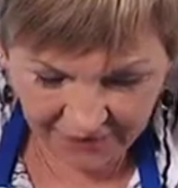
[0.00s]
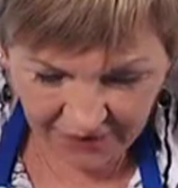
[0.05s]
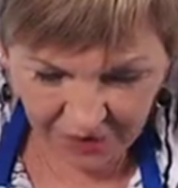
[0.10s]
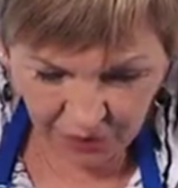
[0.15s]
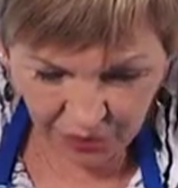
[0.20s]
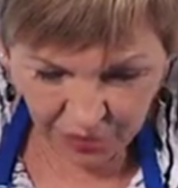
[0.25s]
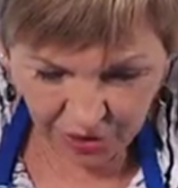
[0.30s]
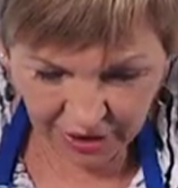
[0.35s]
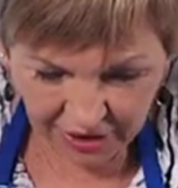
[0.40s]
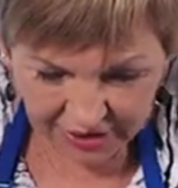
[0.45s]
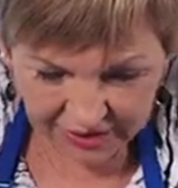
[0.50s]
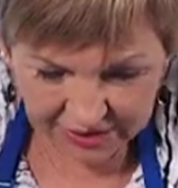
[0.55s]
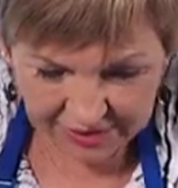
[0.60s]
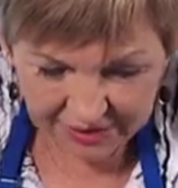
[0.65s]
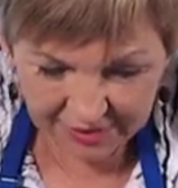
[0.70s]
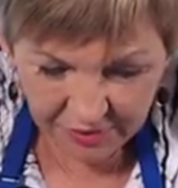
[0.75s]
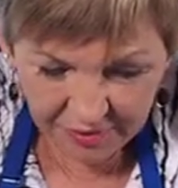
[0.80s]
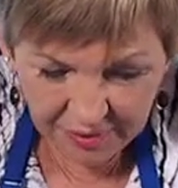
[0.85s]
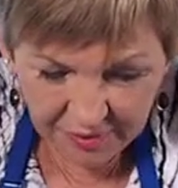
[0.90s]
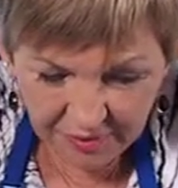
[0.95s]
to work it a
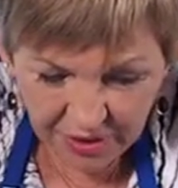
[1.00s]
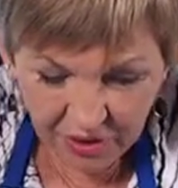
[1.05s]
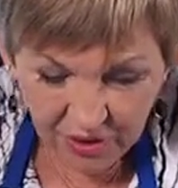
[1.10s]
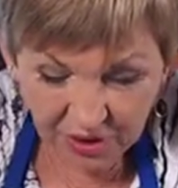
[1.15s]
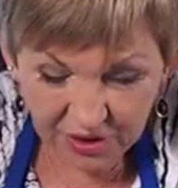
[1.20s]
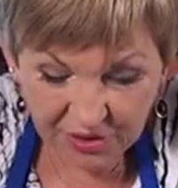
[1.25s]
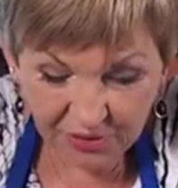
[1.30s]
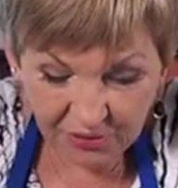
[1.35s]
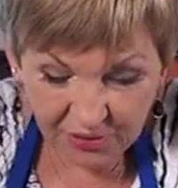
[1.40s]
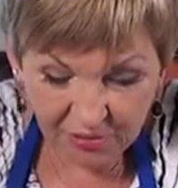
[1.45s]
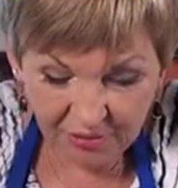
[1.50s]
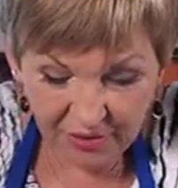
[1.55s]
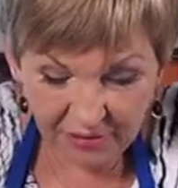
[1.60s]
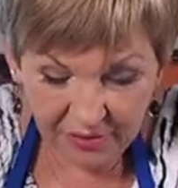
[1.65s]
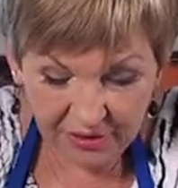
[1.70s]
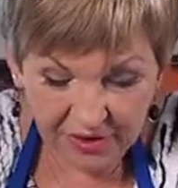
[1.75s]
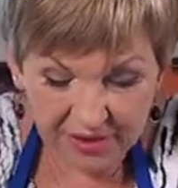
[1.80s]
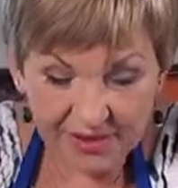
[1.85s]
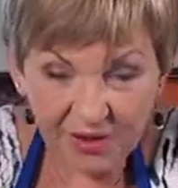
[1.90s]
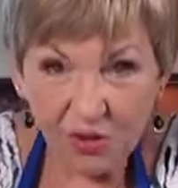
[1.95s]
little bit because remember
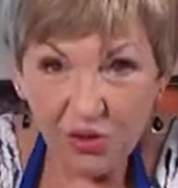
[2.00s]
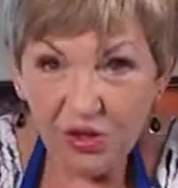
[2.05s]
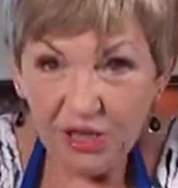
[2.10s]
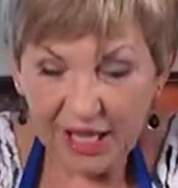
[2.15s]
there's all